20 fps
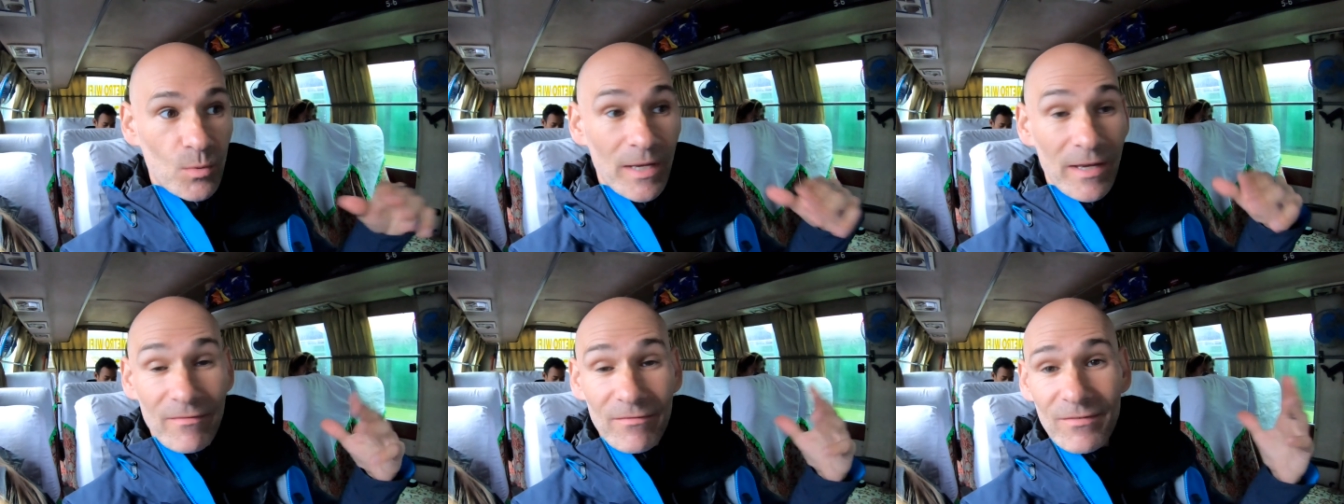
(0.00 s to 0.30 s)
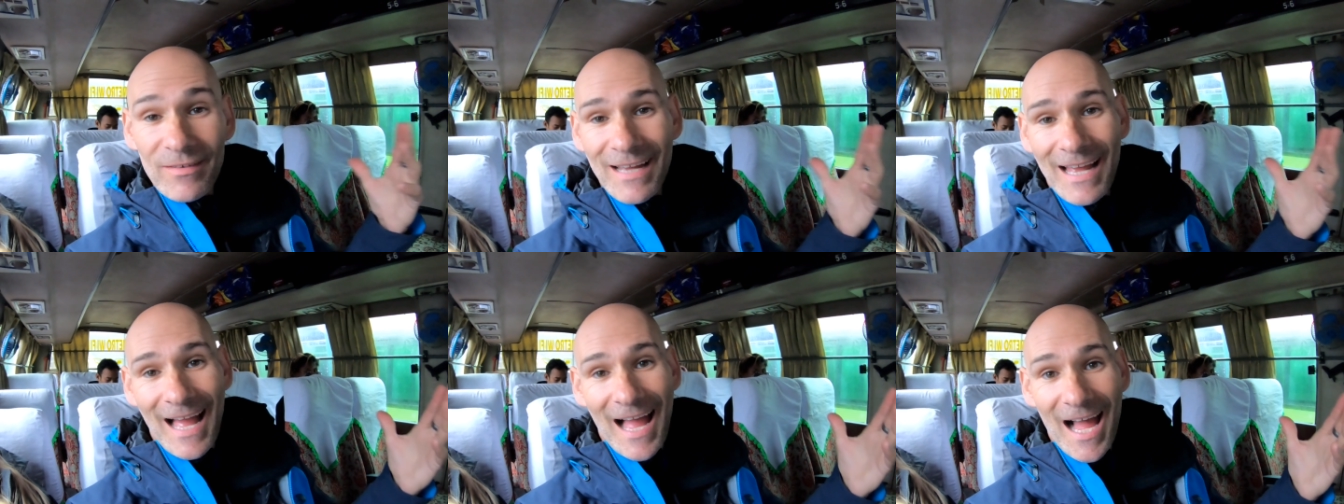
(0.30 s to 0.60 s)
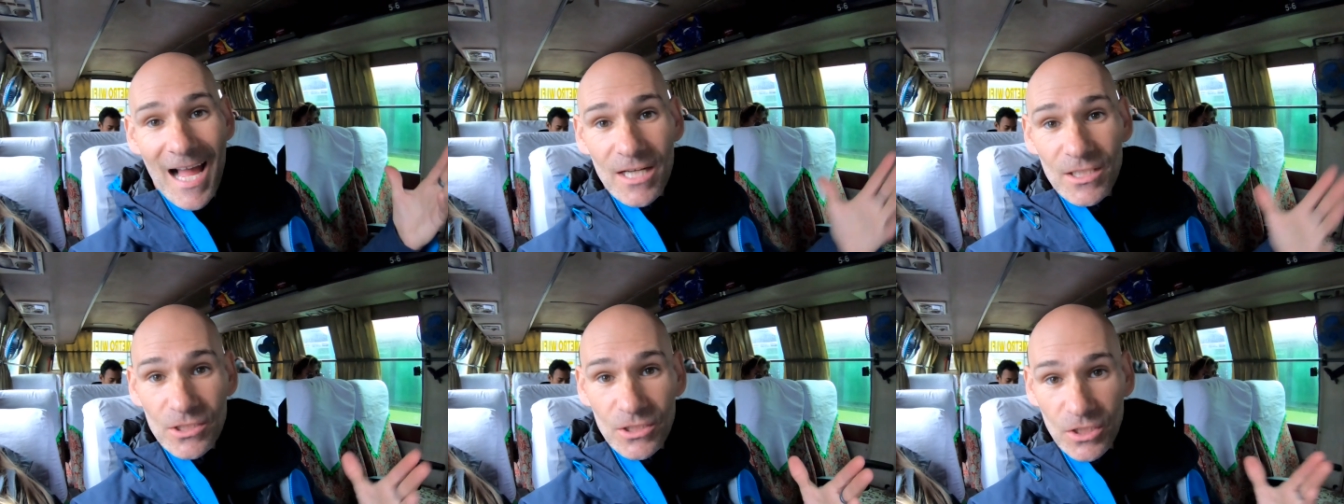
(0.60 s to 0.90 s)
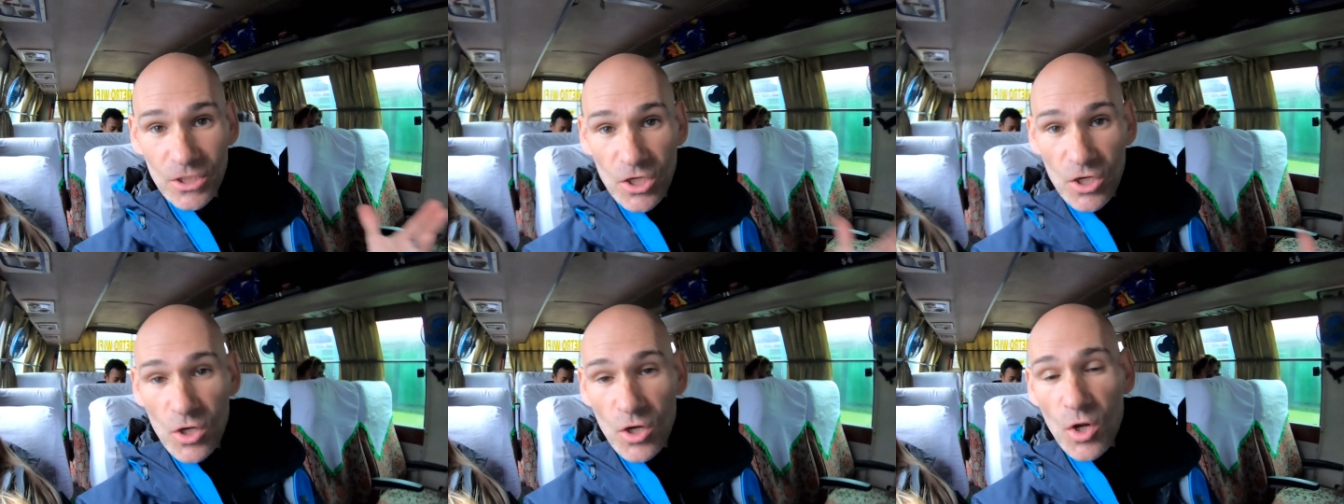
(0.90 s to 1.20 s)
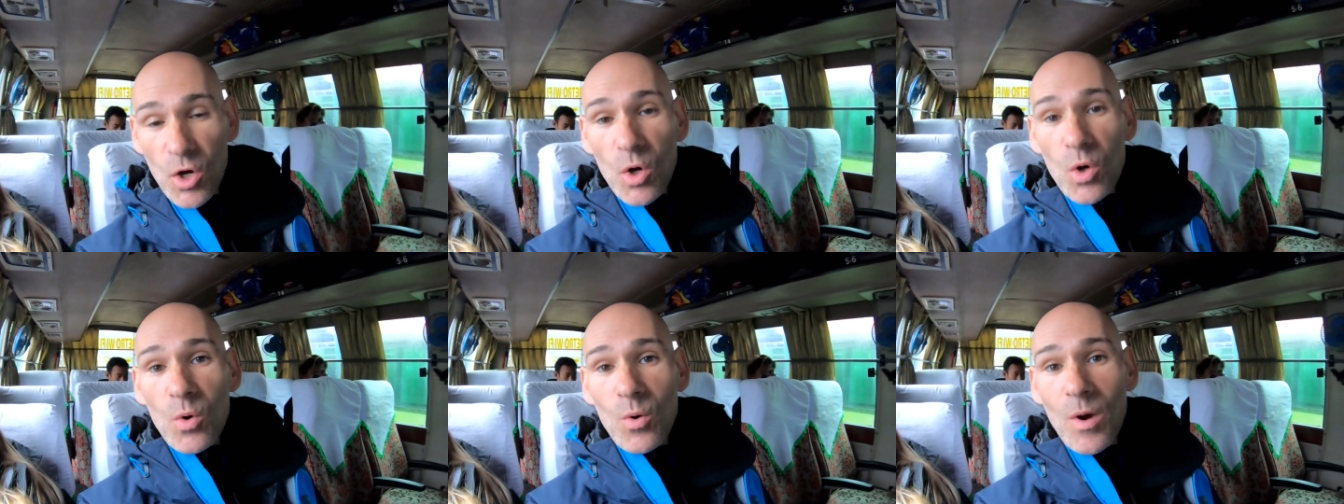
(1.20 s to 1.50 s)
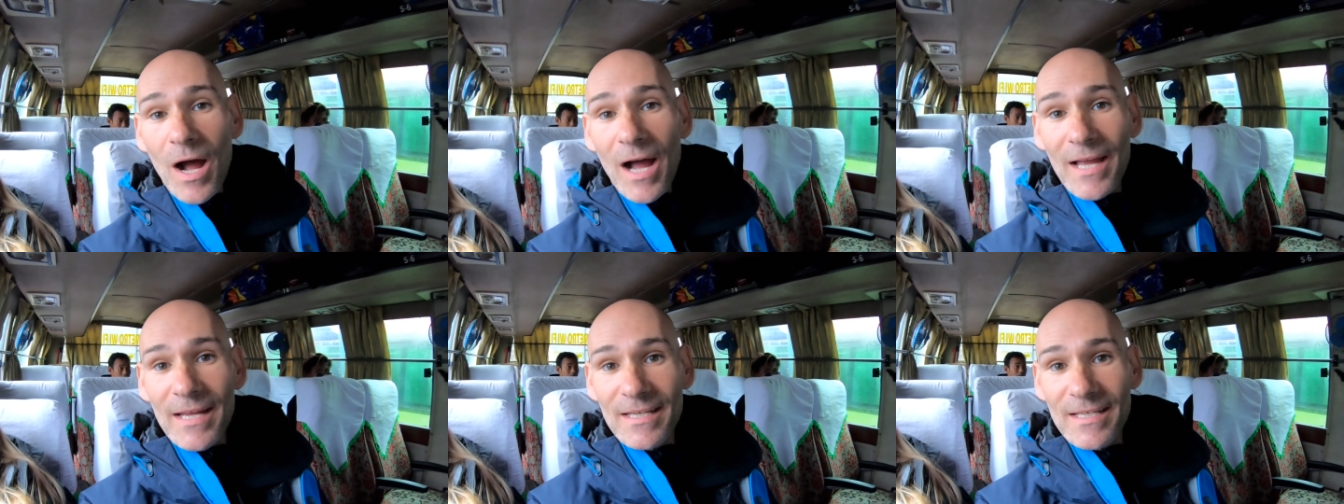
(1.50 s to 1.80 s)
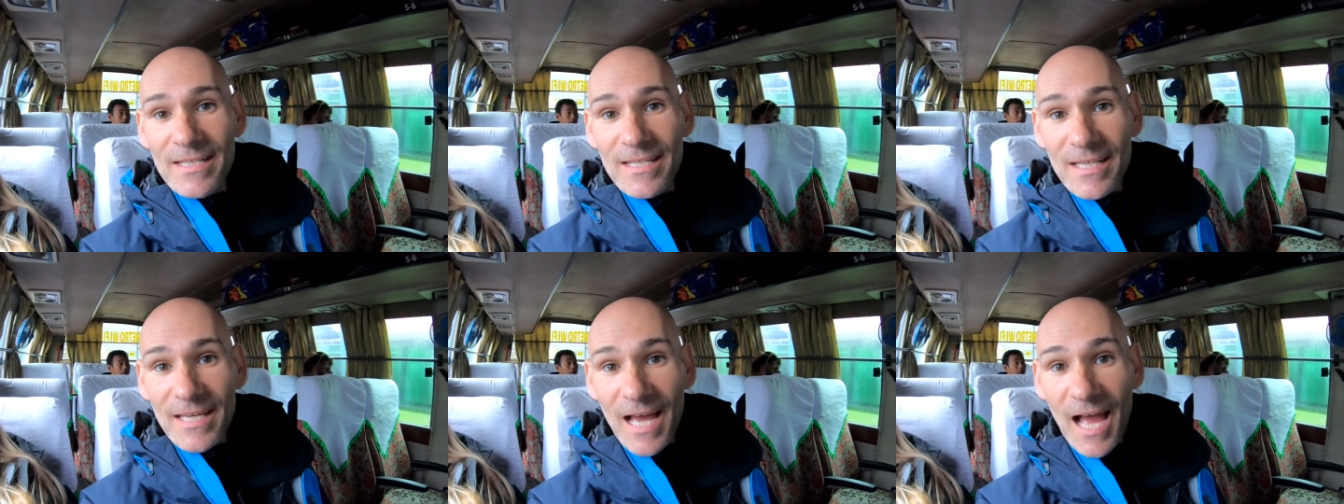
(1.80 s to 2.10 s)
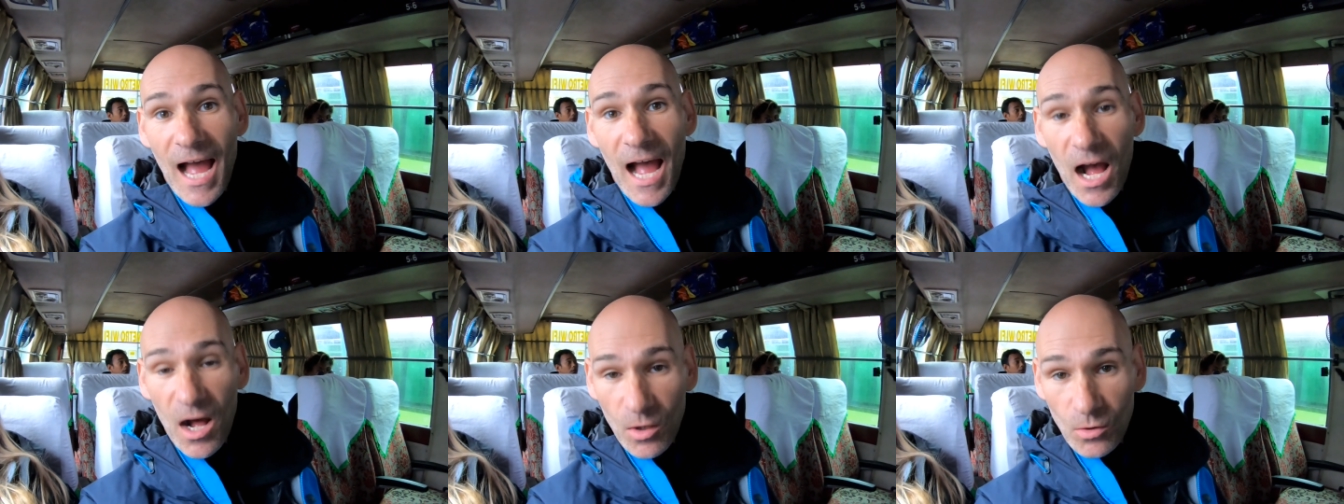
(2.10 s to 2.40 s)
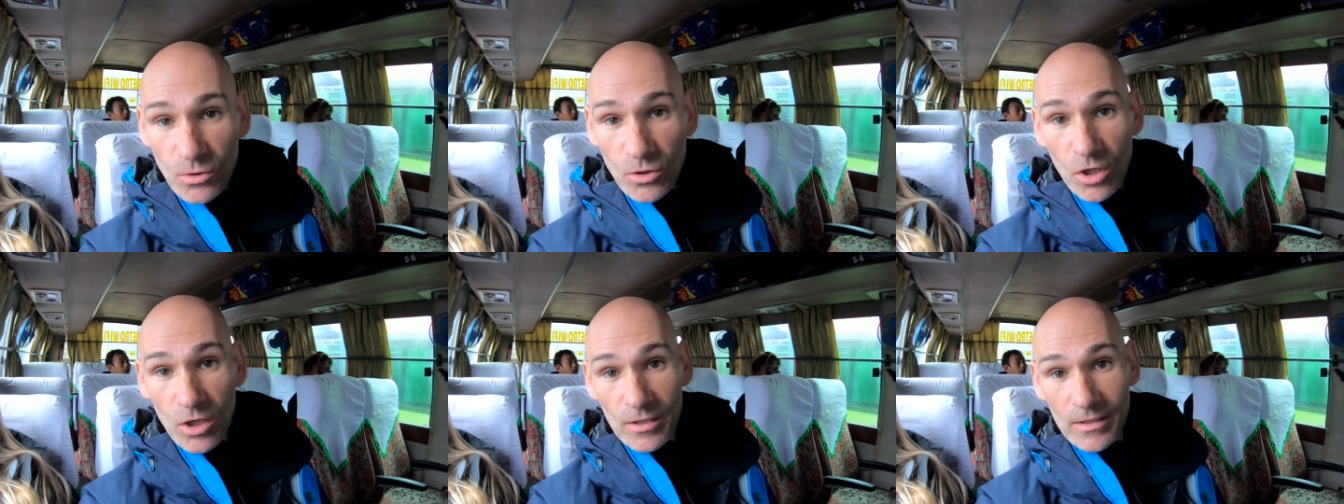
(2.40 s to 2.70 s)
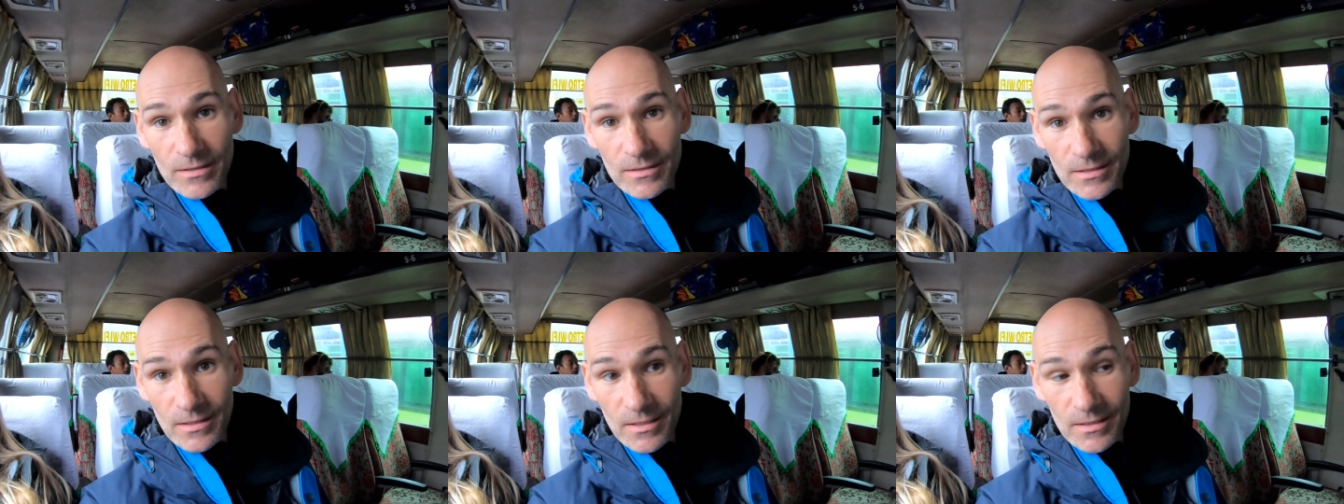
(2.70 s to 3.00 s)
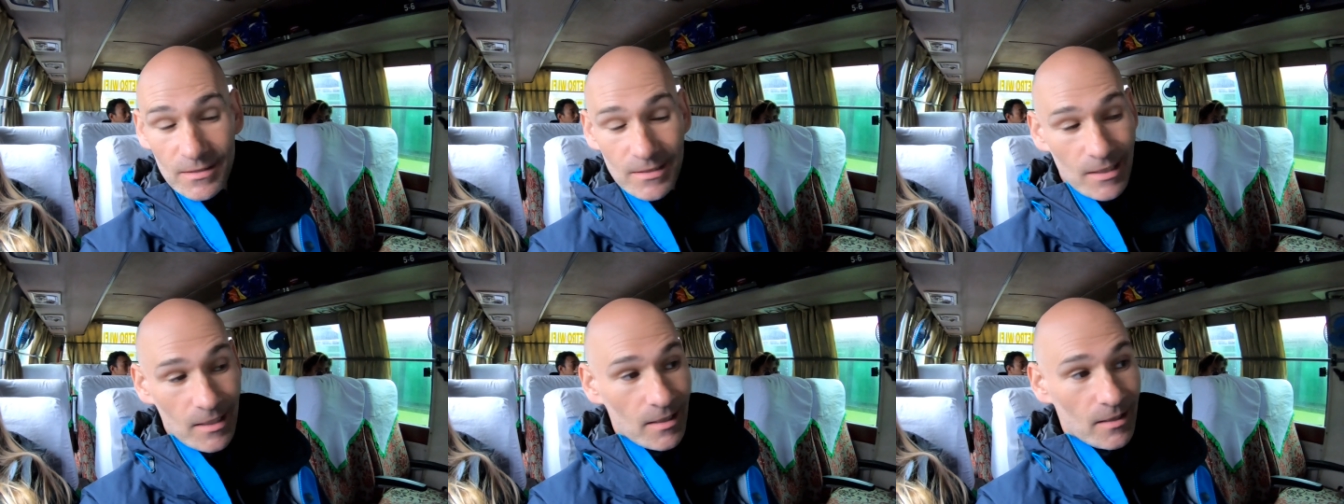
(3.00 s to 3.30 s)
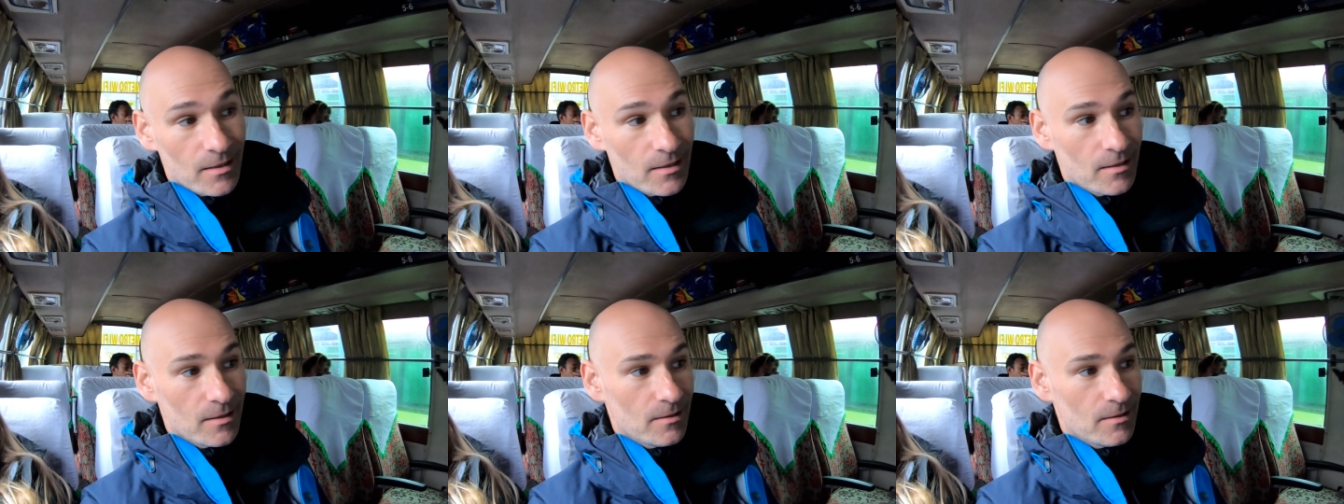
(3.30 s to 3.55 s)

We have actually no idea how long it's going to take.